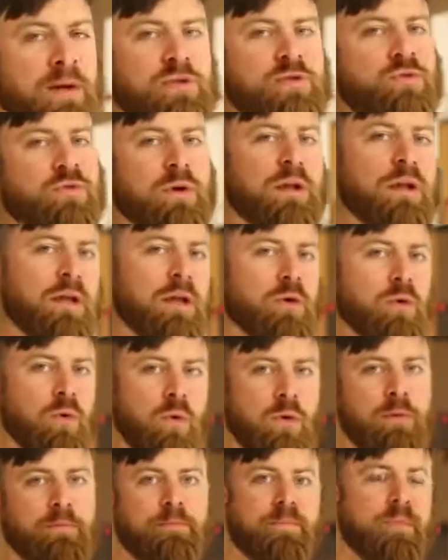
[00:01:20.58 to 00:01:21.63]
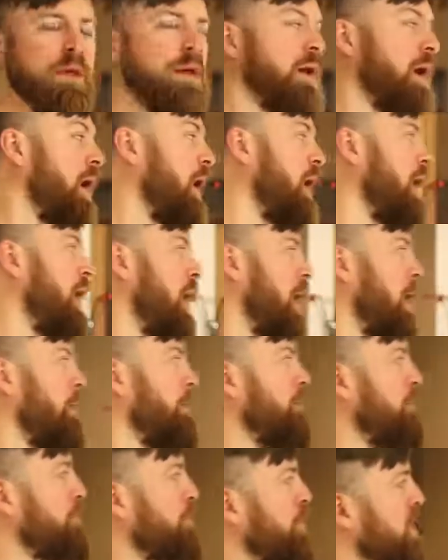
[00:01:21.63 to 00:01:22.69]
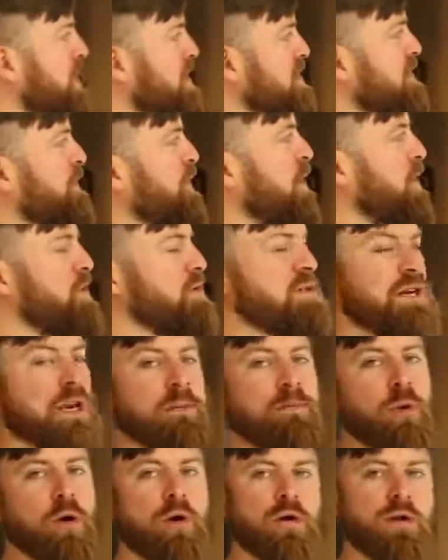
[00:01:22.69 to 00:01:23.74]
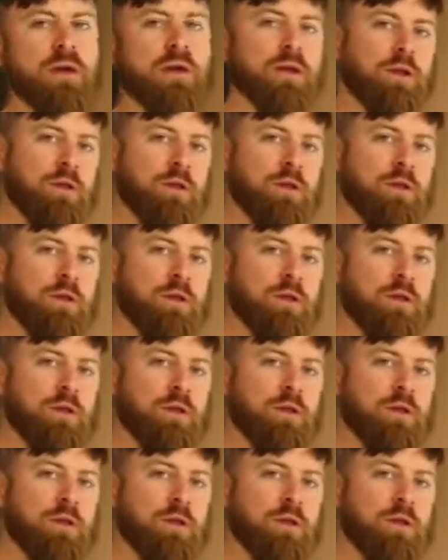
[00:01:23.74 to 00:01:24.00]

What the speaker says: it's really cool because if you understand marketing,